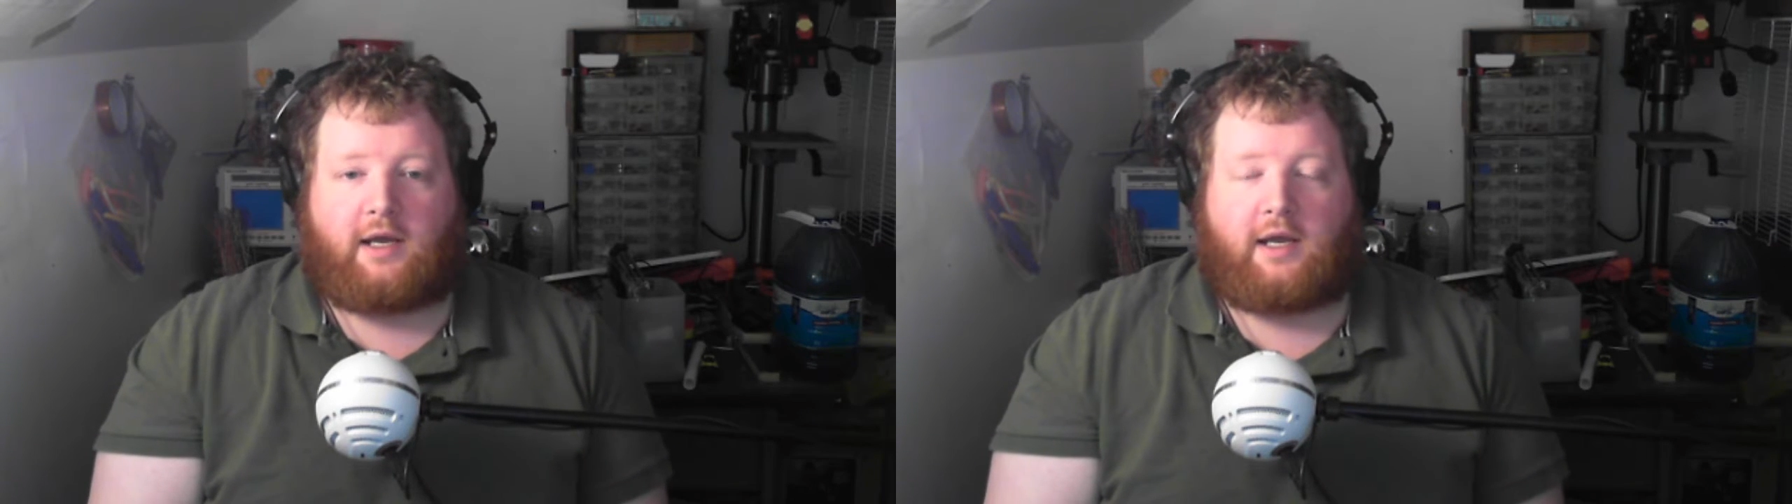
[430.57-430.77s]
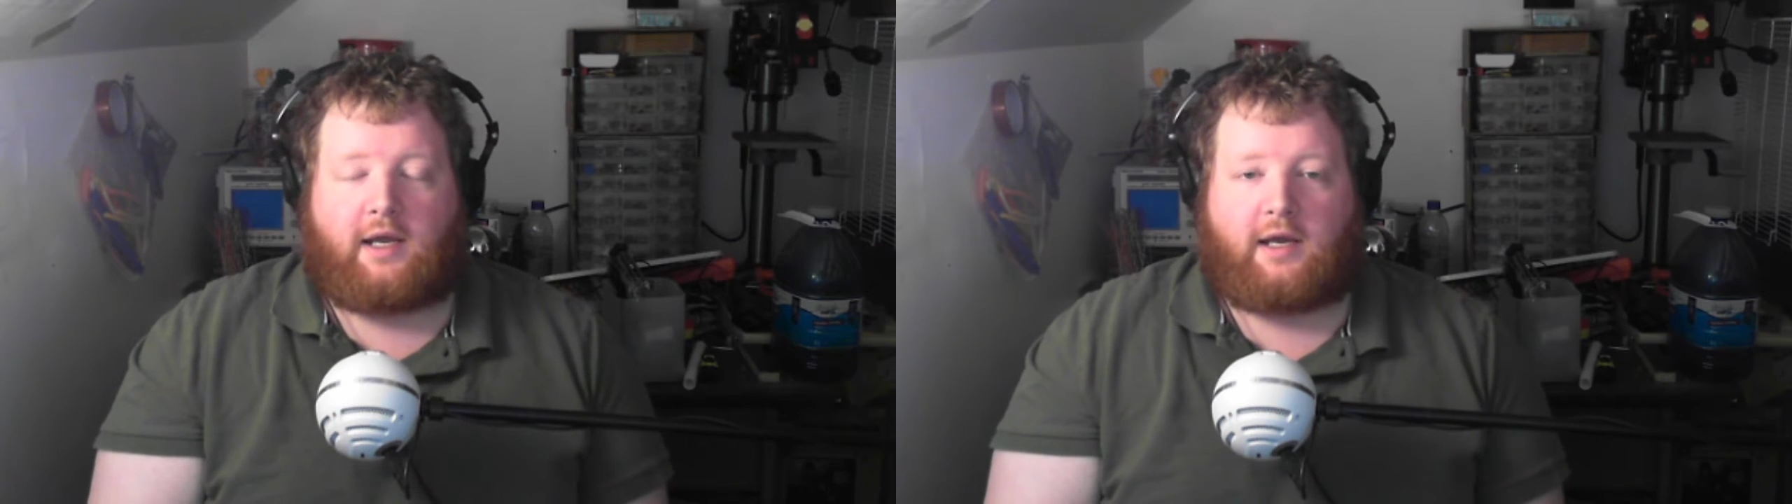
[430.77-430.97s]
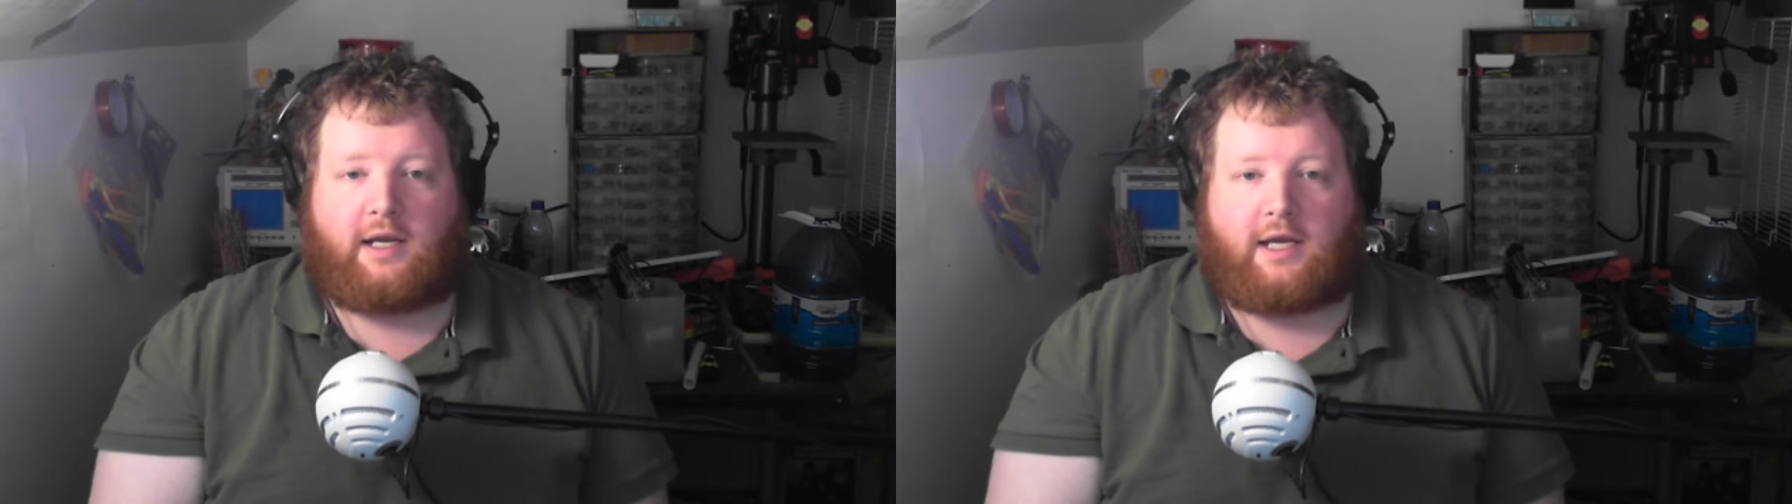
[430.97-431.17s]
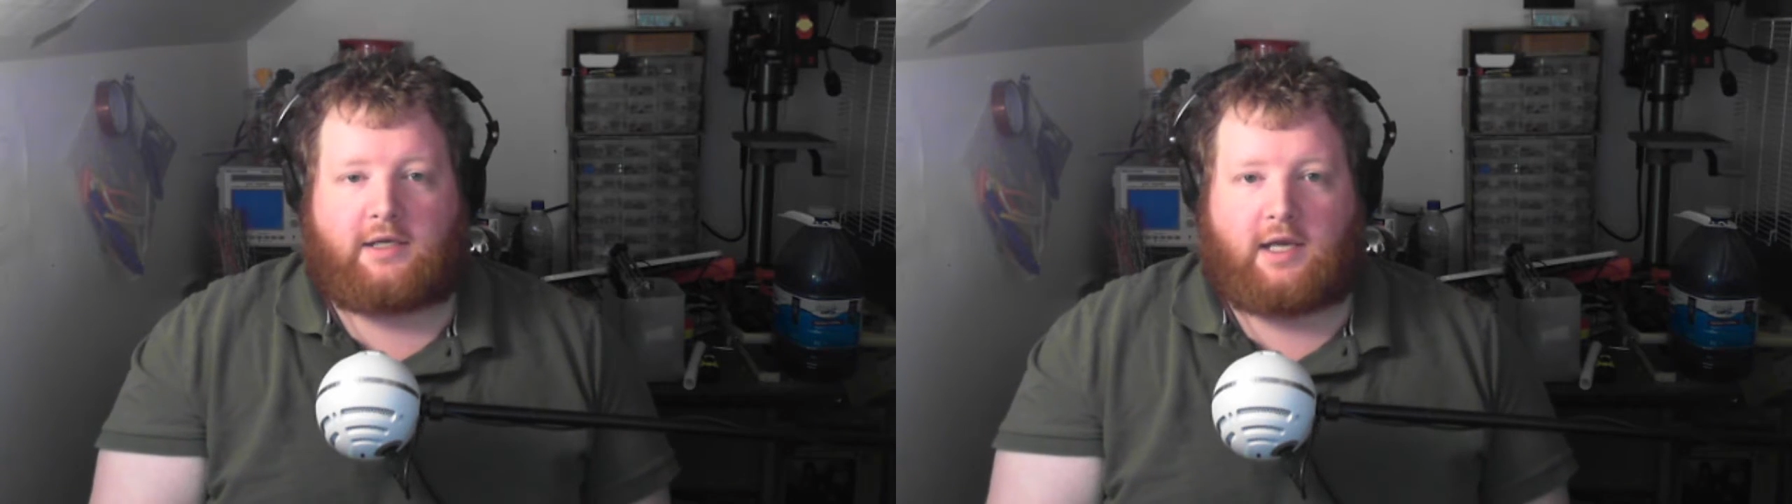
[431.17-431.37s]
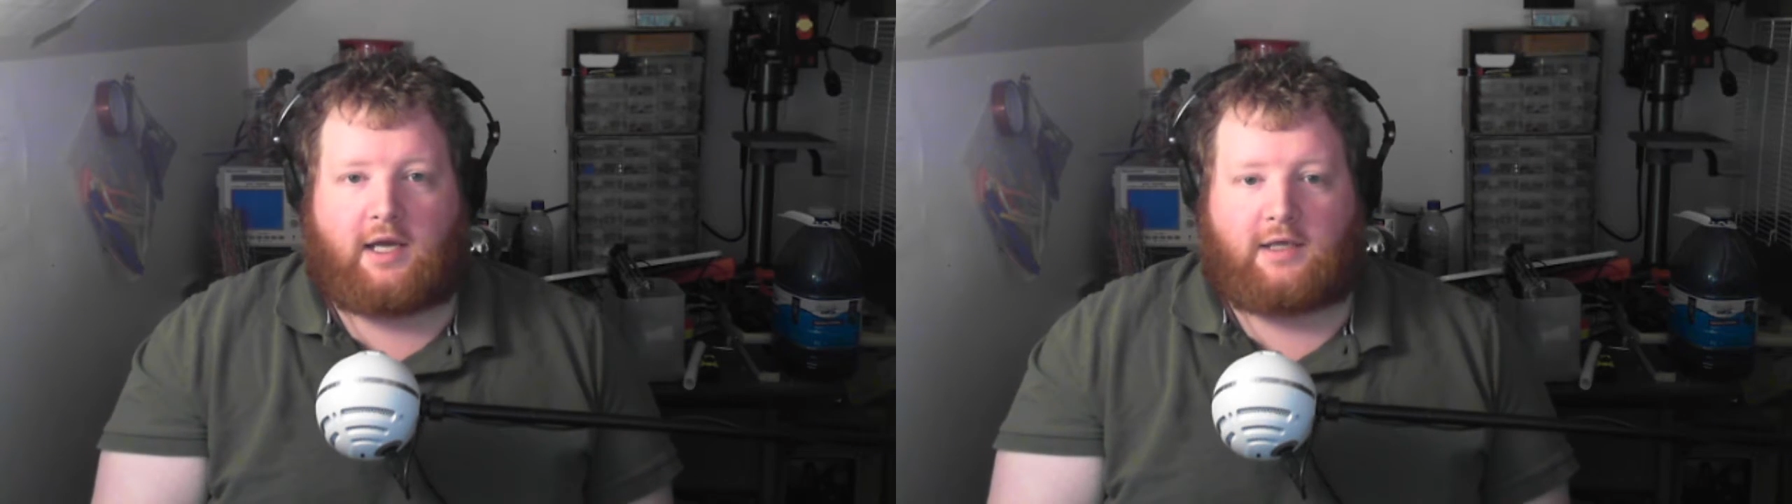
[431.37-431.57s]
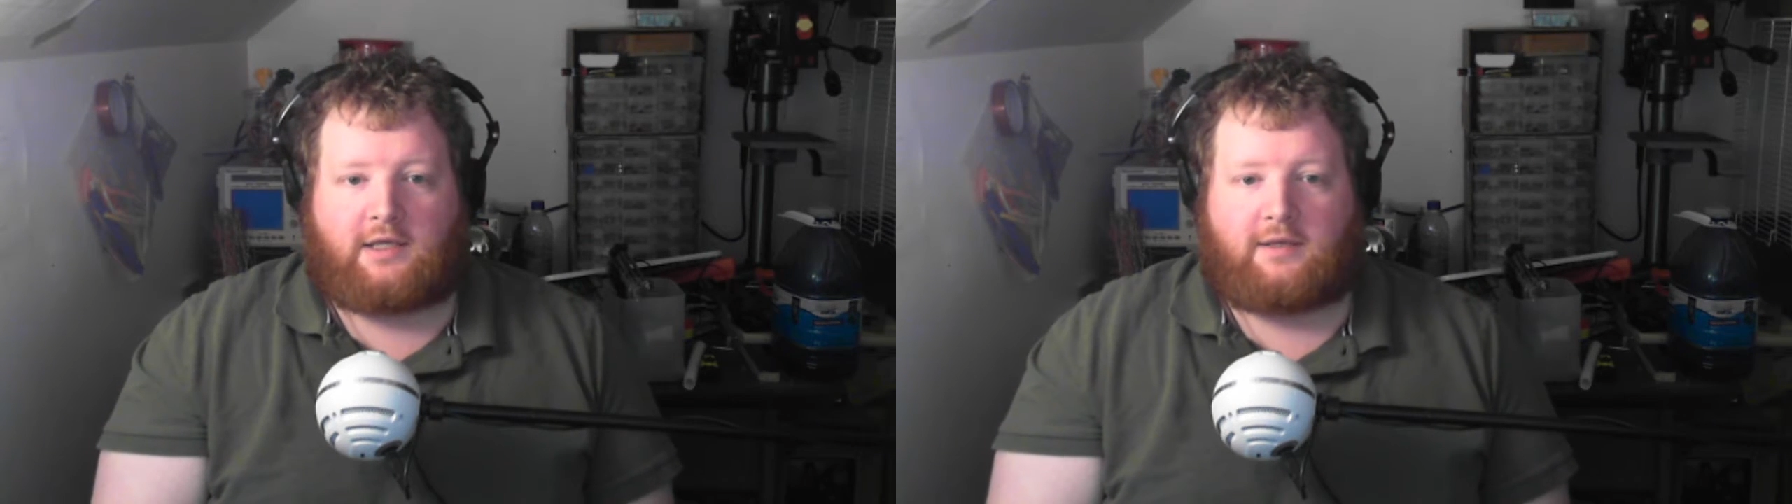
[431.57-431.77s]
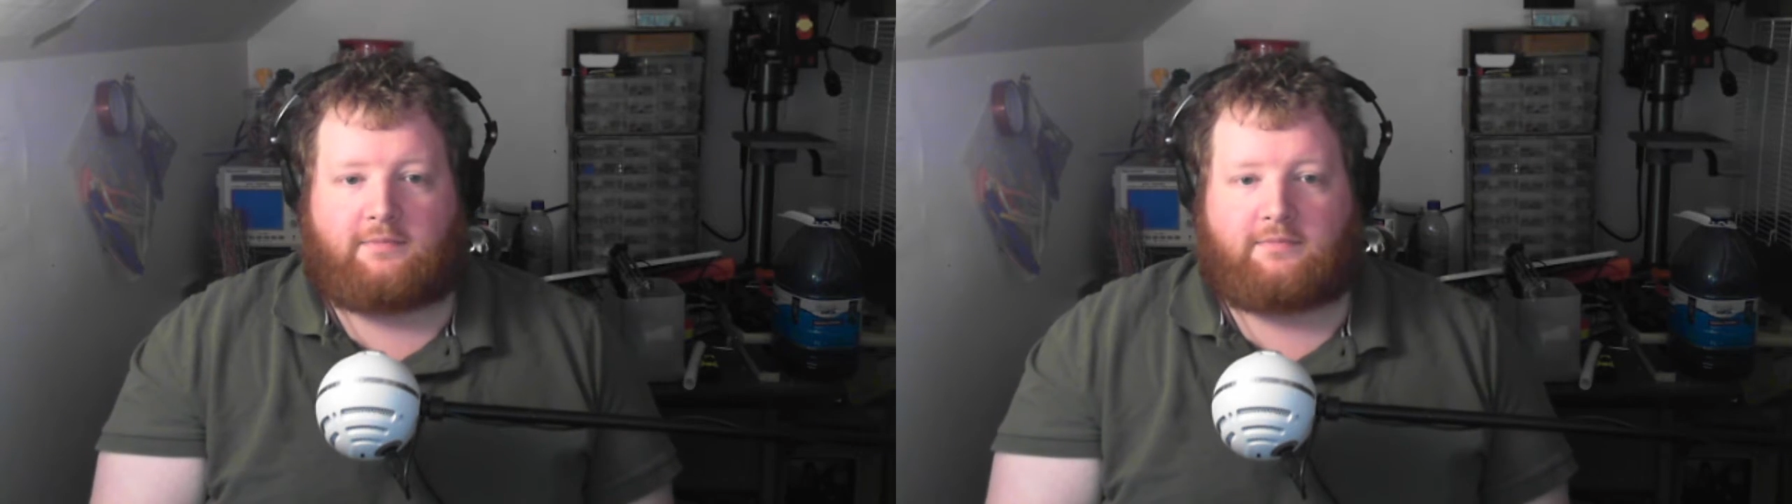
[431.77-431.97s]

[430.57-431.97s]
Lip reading: an AND gate.